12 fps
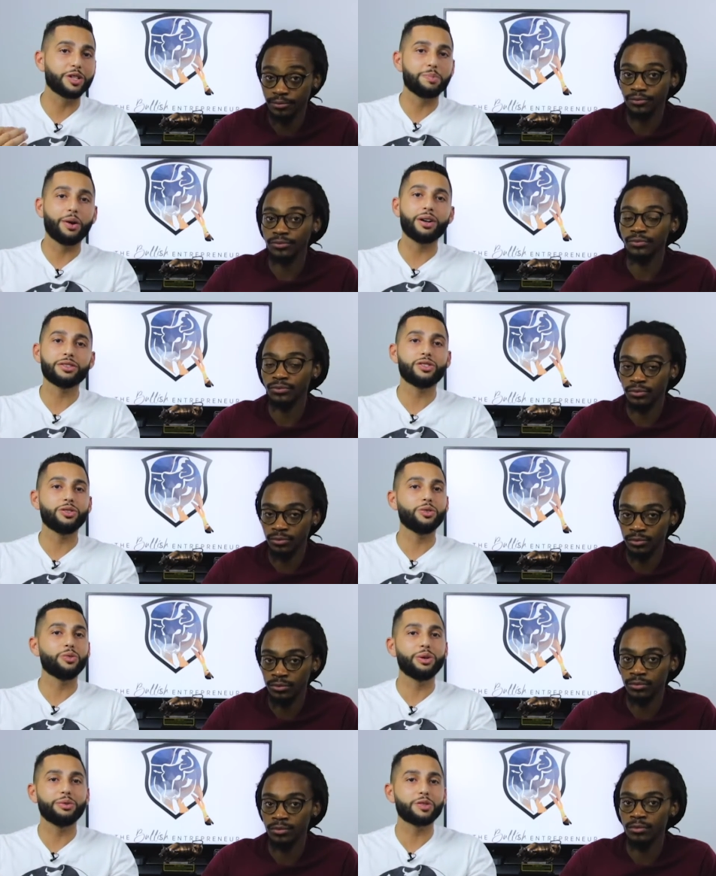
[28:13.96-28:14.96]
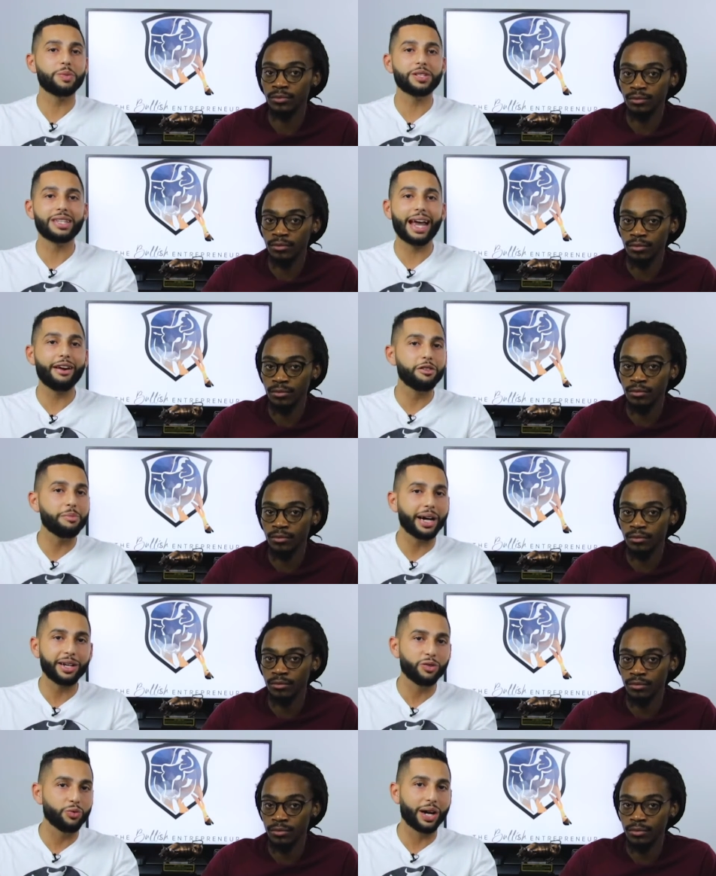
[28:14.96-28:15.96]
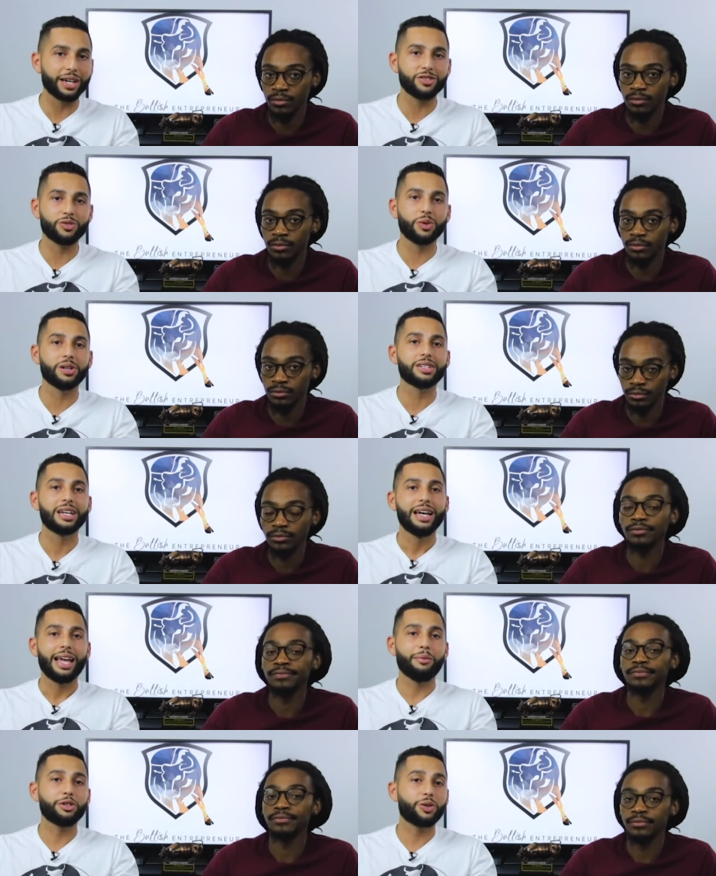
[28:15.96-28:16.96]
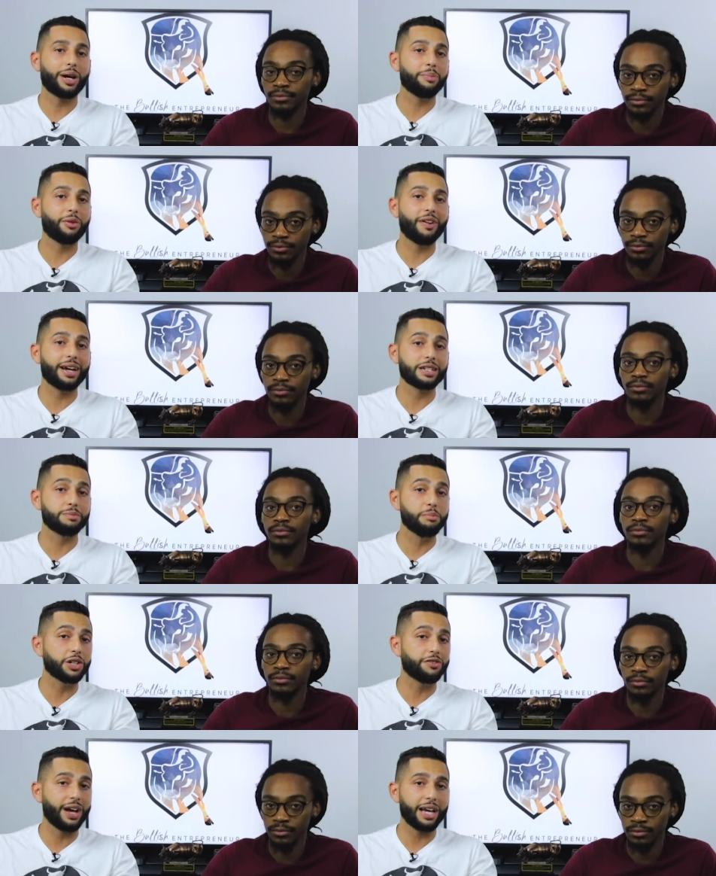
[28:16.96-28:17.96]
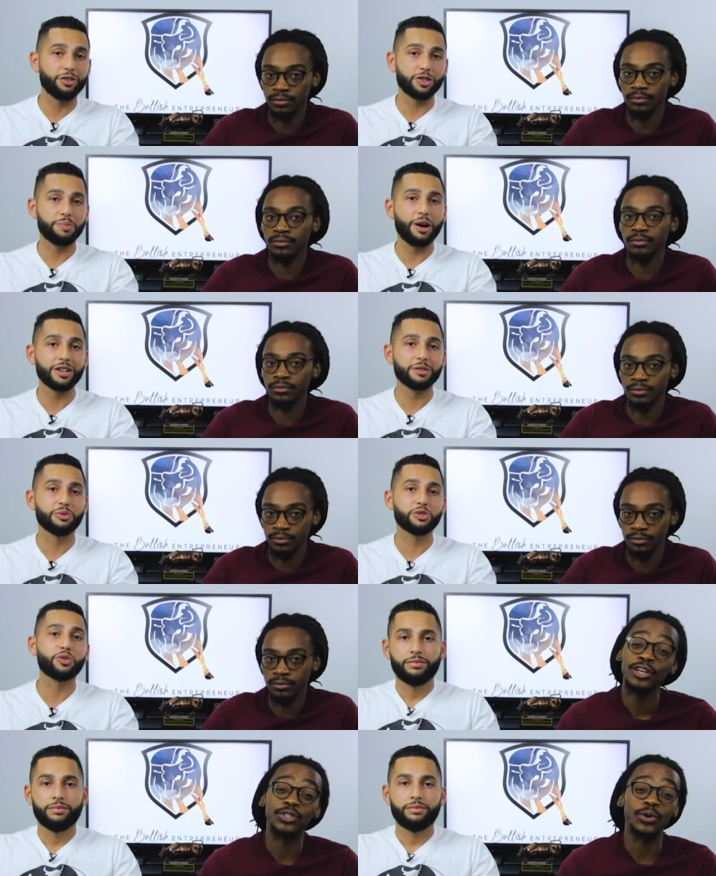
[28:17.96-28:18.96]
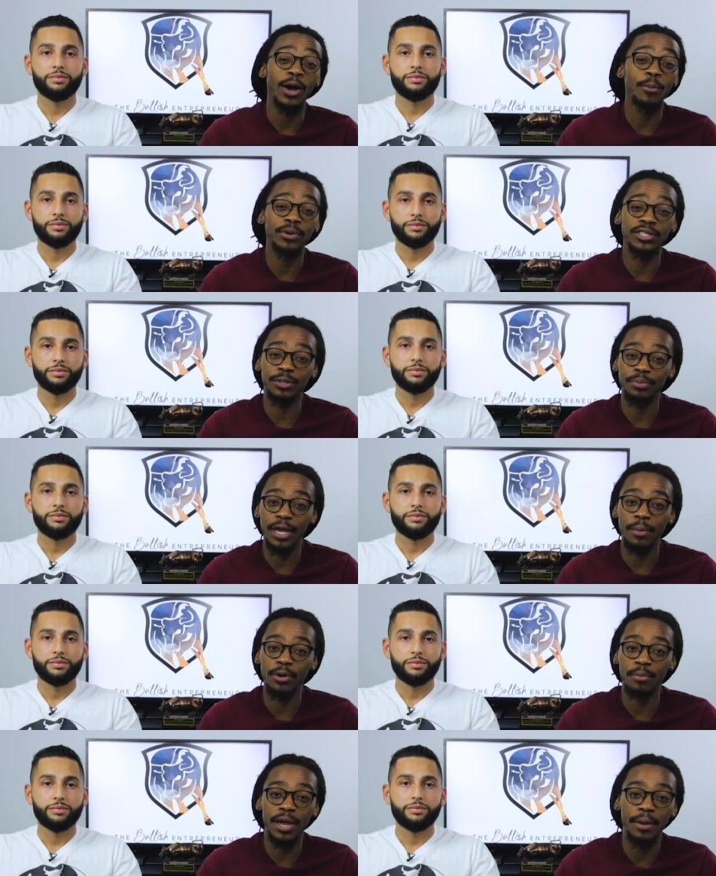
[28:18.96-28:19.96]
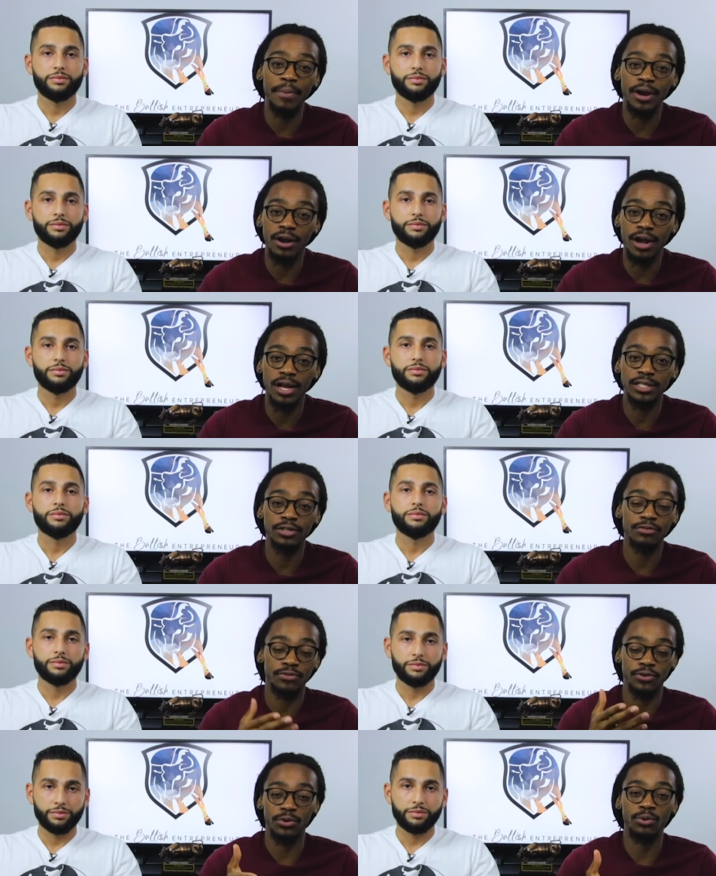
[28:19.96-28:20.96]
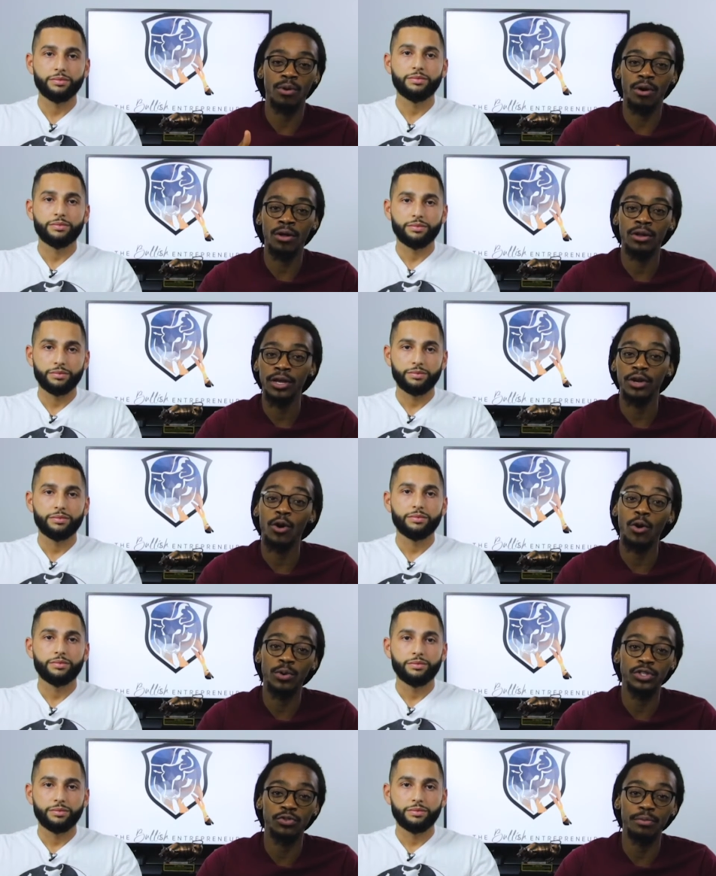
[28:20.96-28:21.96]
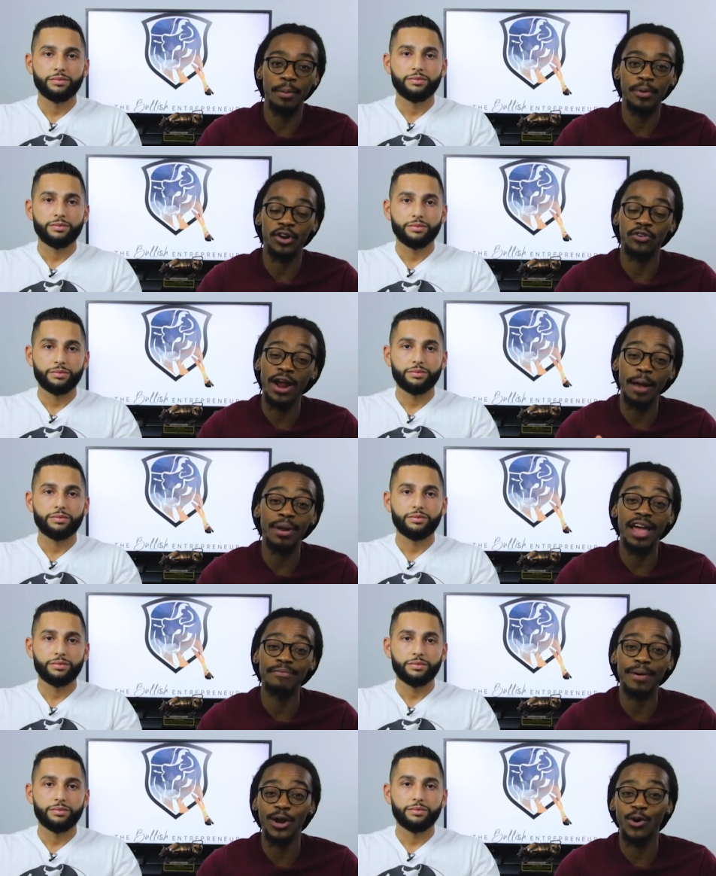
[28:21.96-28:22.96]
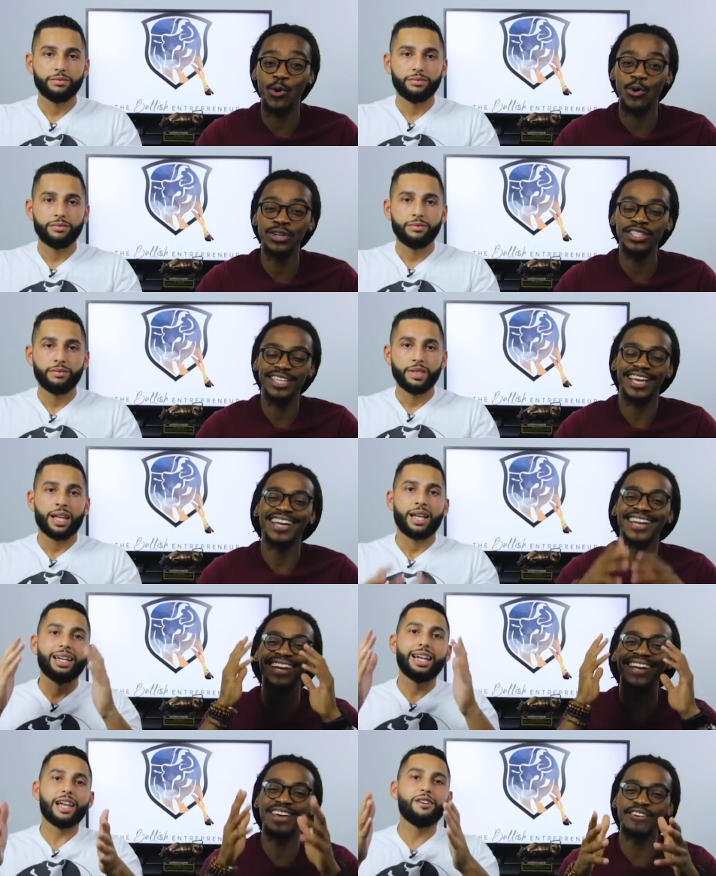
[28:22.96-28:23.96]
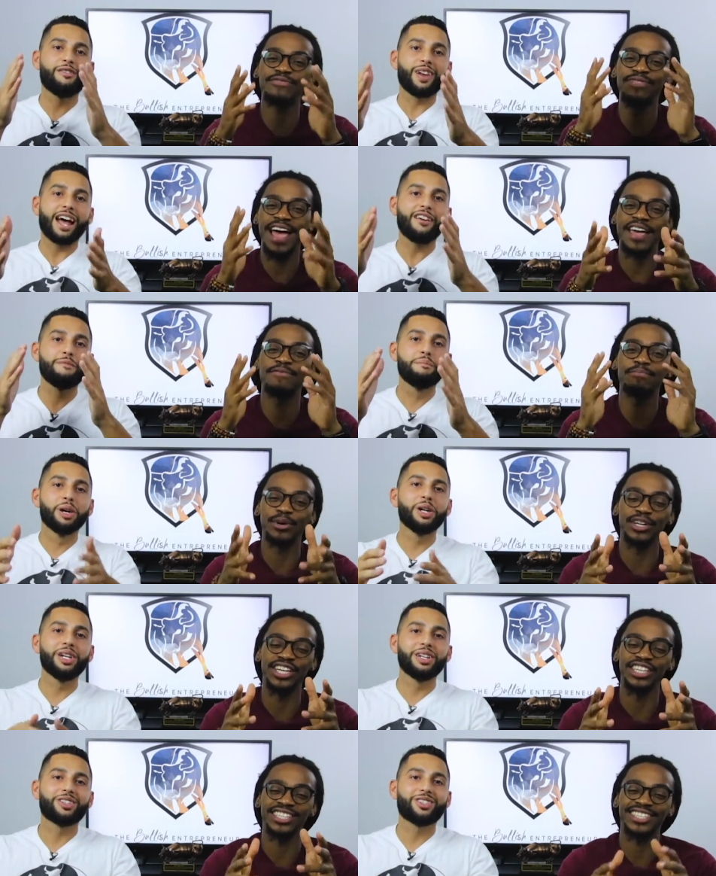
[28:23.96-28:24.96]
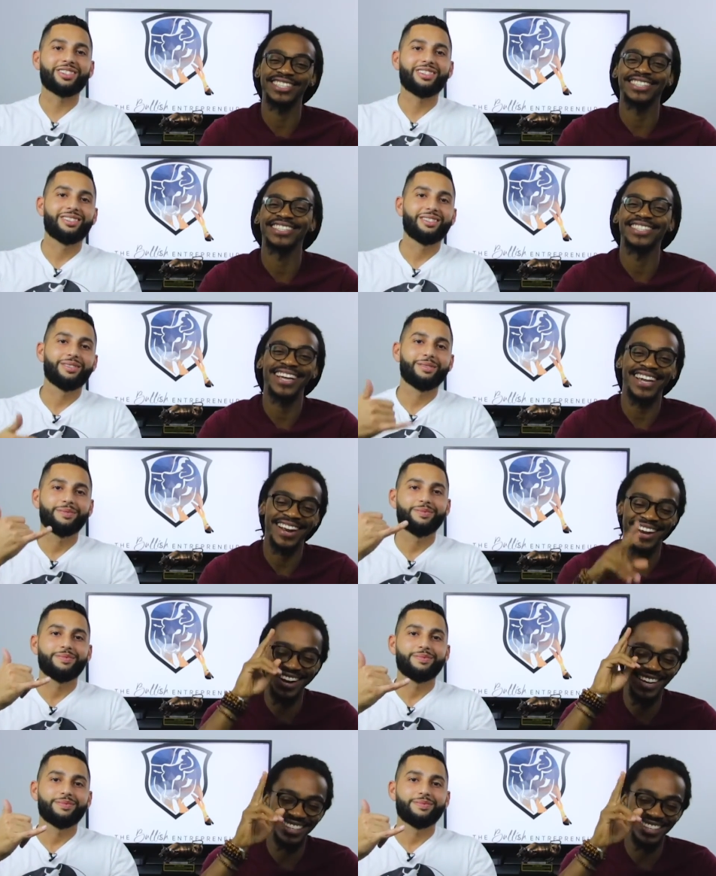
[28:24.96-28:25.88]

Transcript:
Speaker 1: able to respond to you. We respond to everybody who writes to us, and we try to provide as much value as possible. So help us to be able to
Speaker 2: make better content for you all. And always remember to grab life by the horns and live, live life bullish. bullish. Take care,